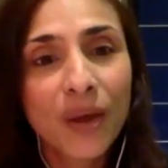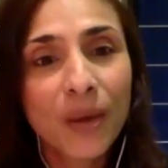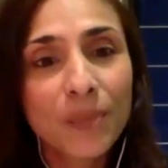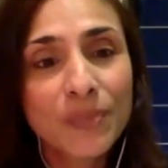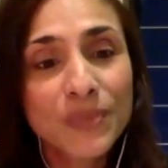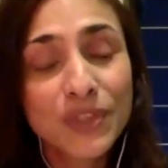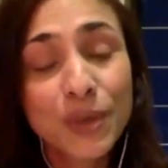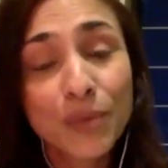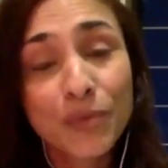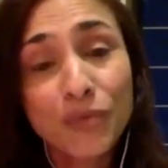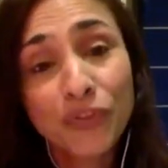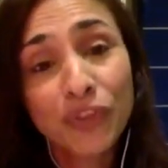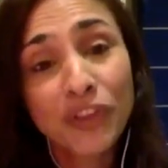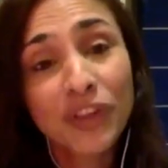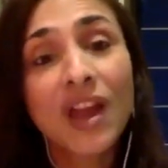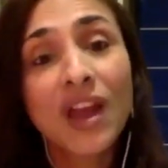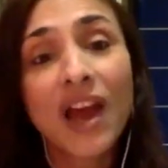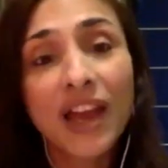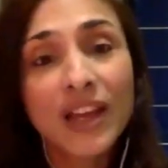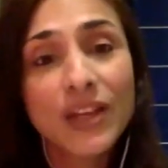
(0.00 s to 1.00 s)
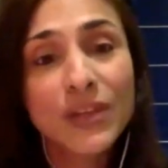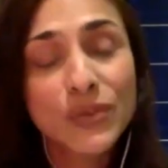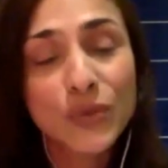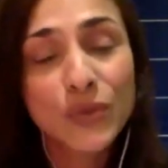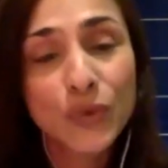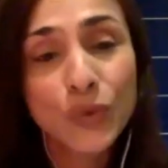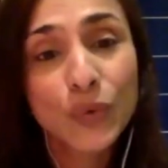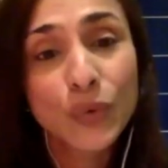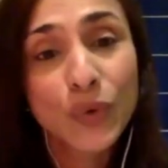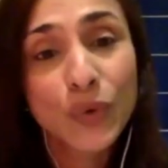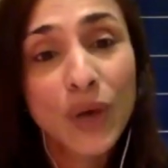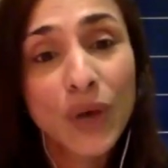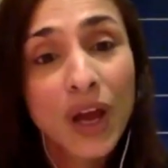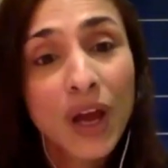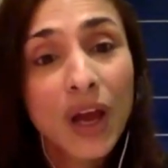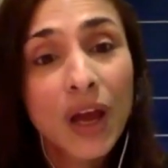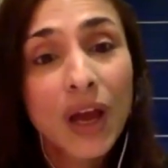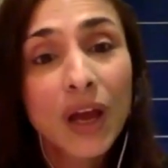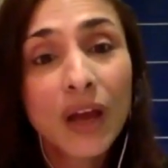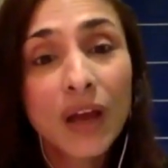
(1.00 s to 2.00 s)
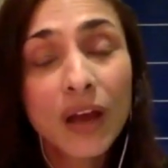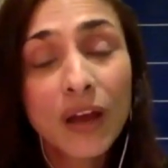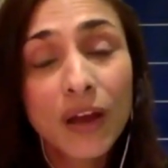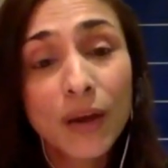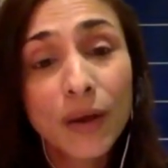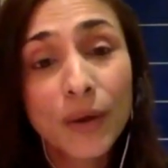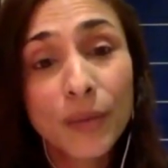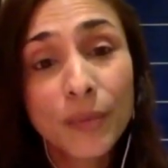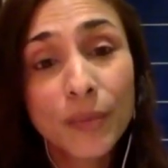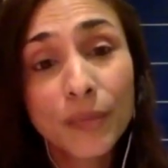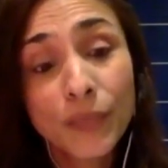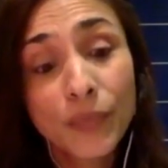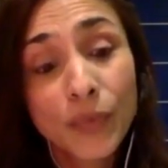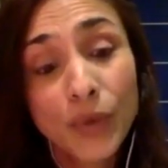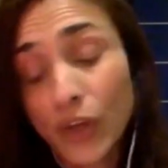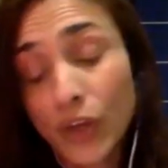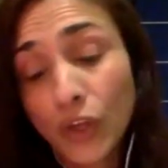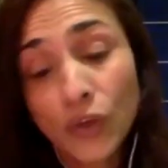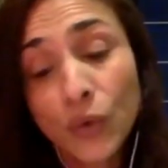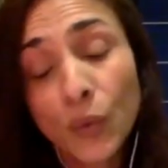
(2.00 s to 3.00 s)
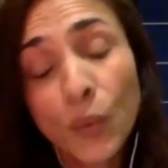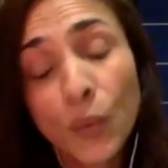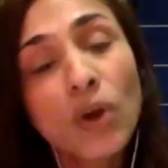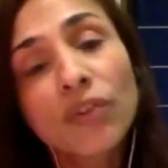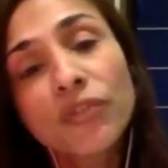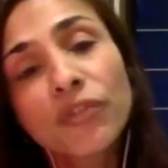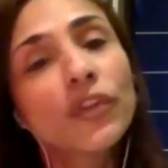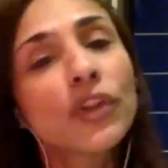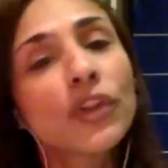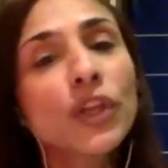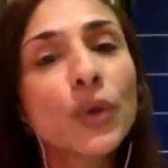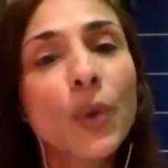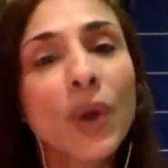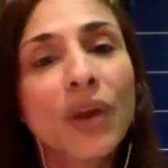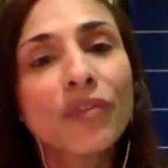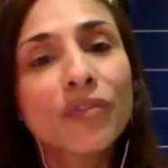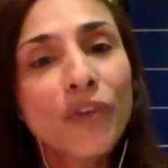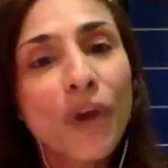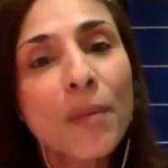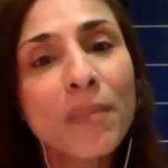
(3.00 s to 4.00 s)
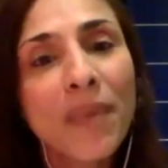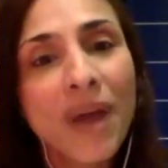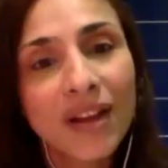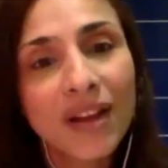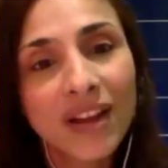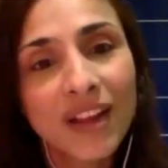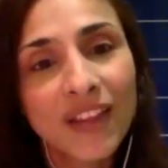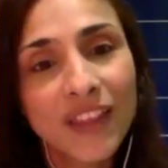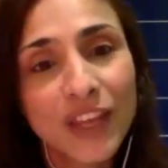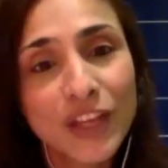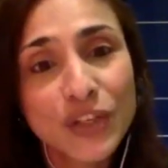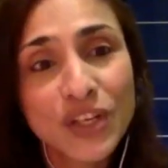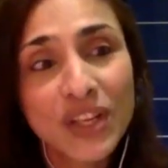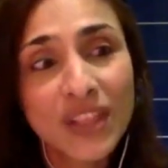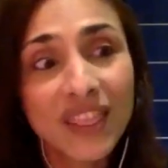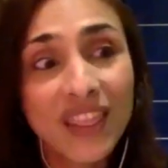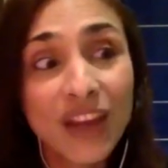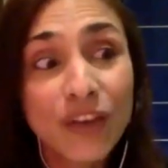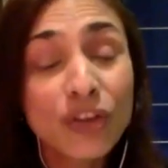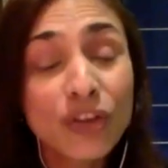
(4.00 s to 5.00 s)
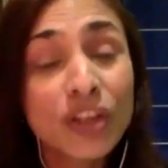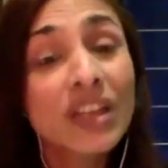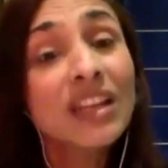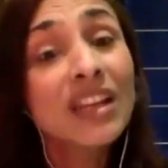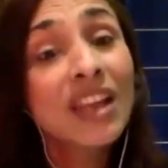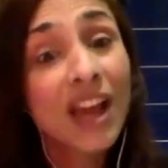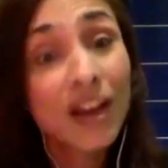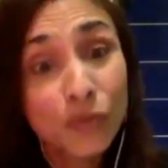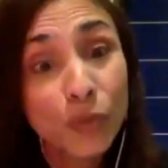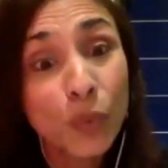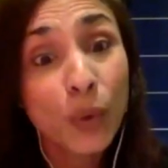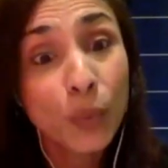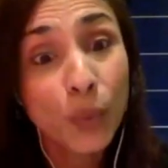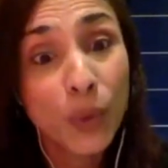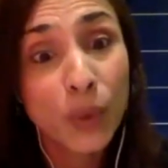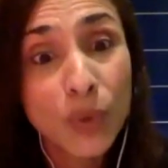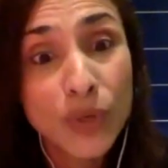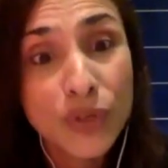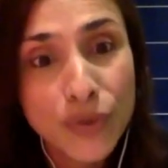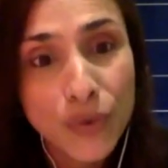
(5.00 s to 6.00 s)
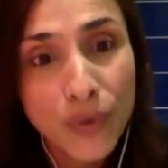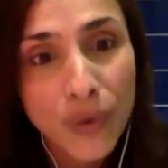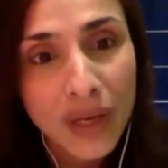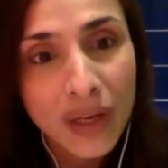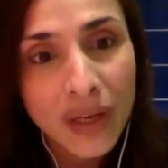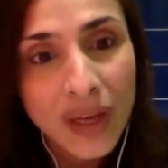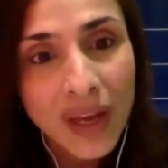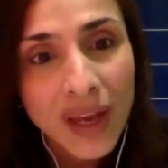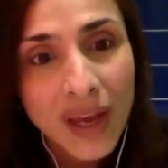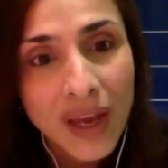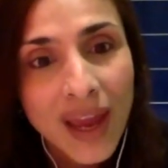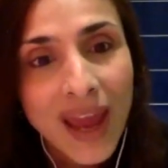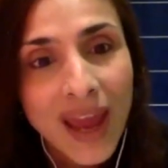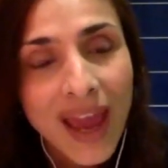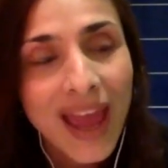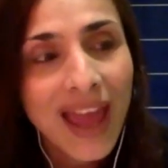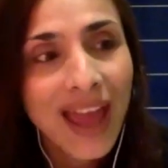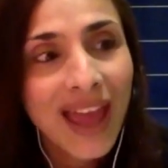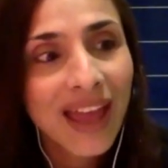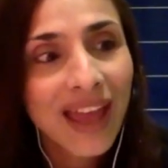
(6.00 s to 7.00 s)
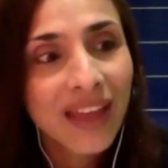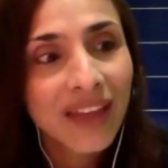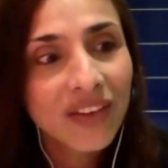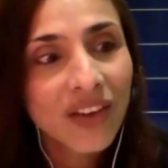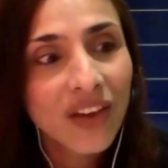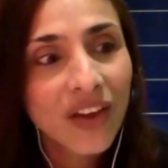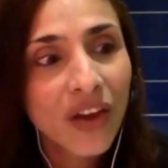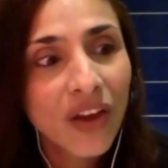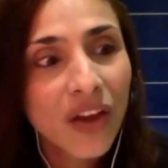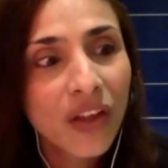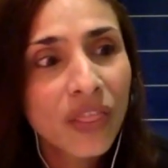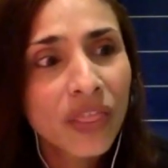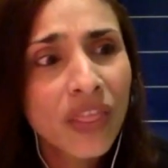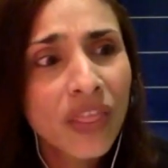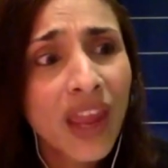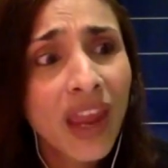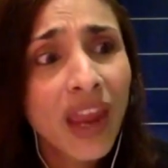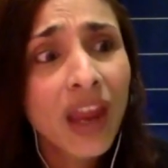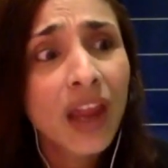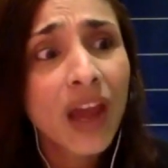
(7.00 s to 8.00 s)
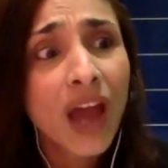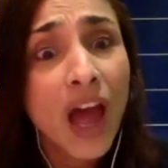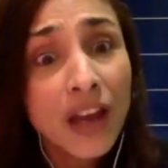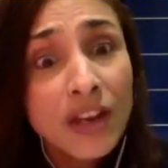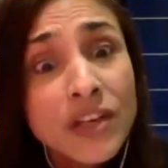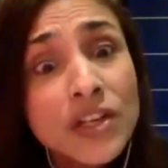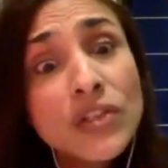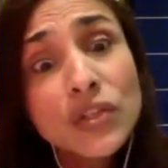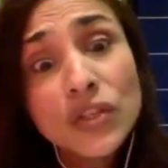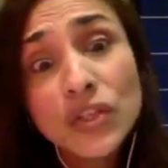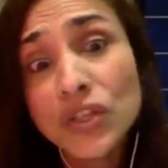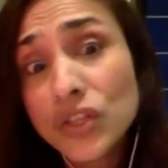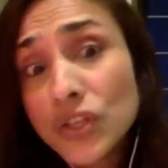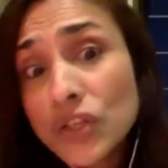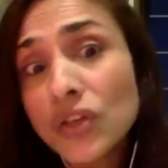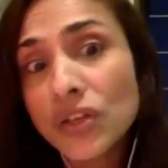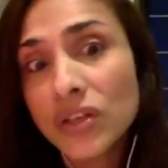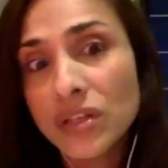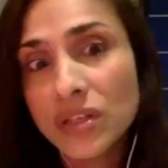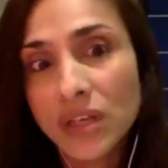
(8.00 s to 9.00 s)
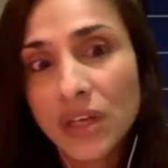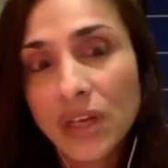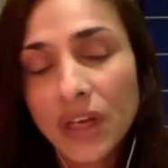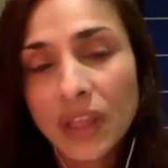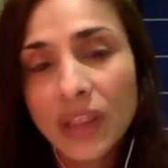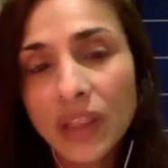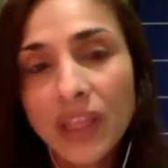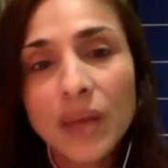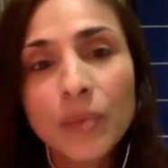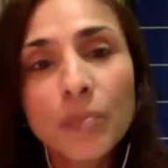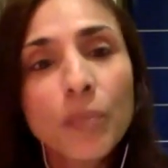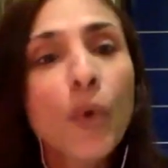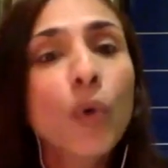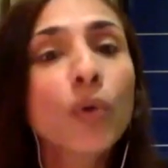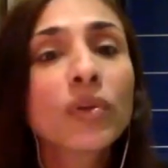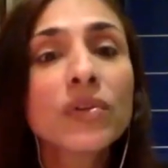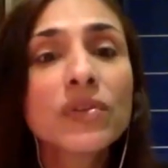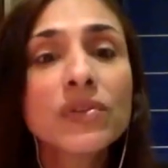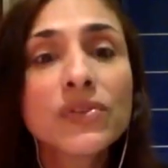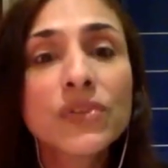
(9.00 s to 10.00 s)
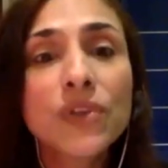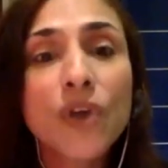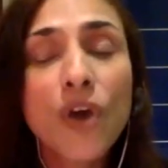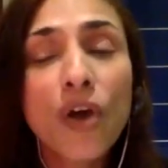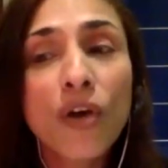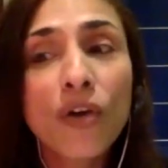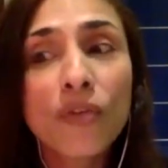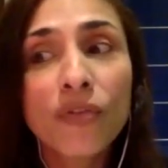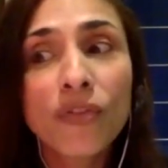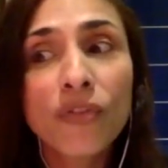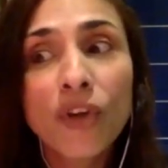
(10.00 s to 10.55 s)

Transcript: some of the guys who work for the UN from Bangladesh, and they really loved what we were doing, and they understood the importance of